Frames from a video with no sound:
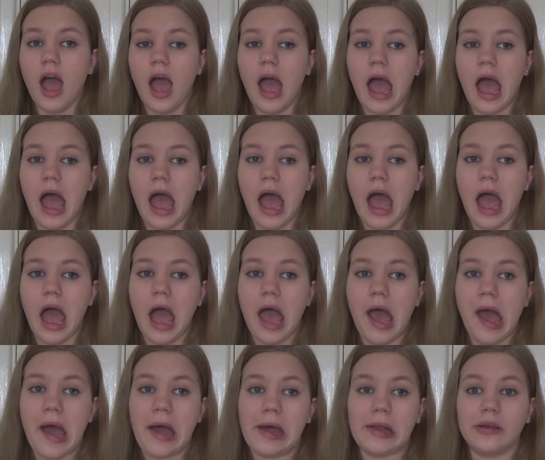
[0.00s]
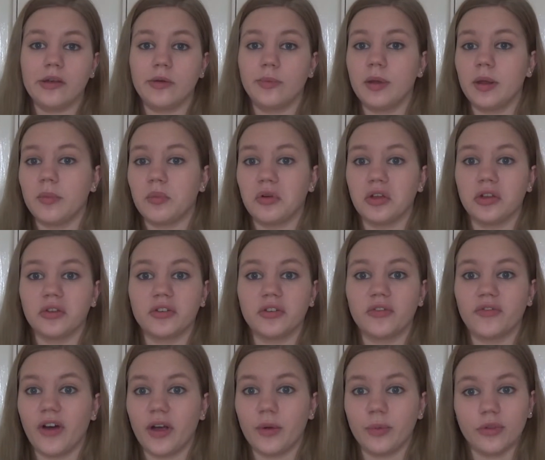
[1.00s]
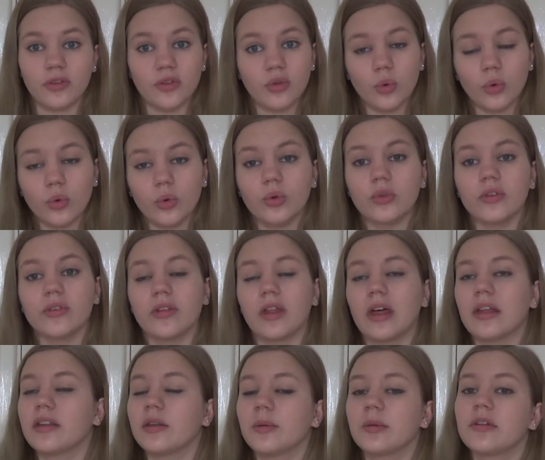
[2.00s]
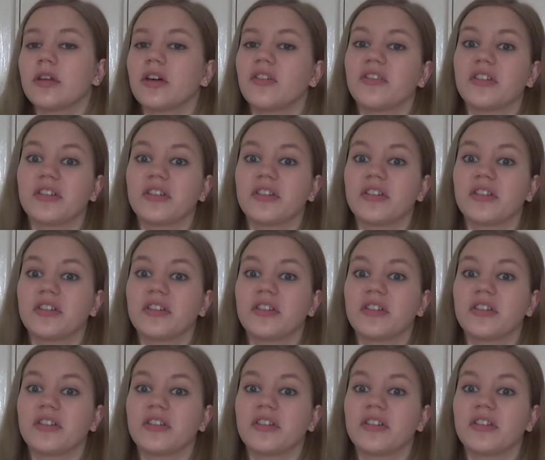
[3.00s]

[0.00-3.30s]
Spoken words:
and people used to fight with swords and that sort of stuff,